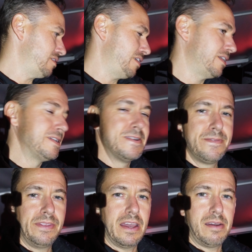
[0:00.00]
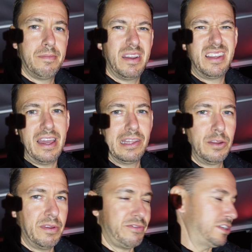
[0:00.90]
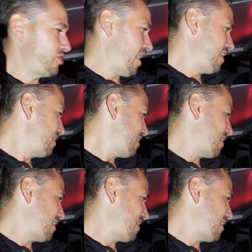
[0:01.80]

So, um, but yeah, a little bit frustrating.